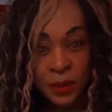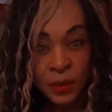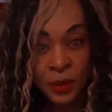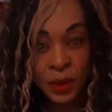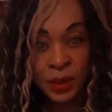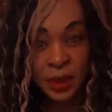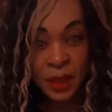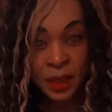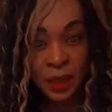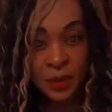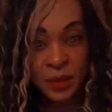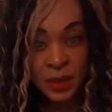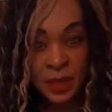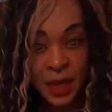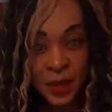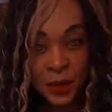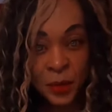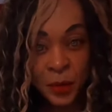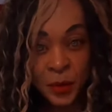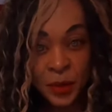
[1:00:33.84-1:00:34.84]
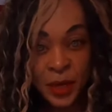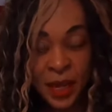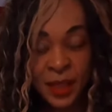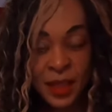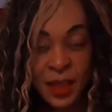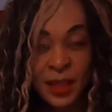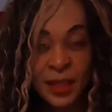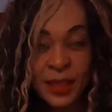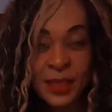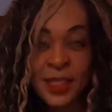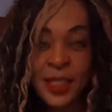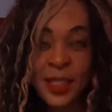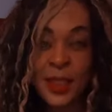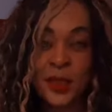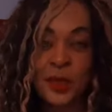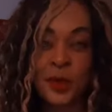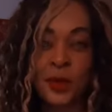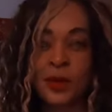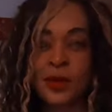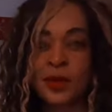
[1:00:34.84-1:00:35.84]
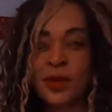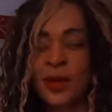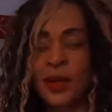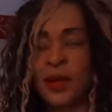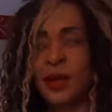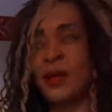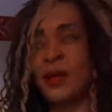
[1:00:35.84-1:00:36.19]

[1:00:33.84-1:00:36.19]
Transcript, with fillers: What else are you on other than TikTok?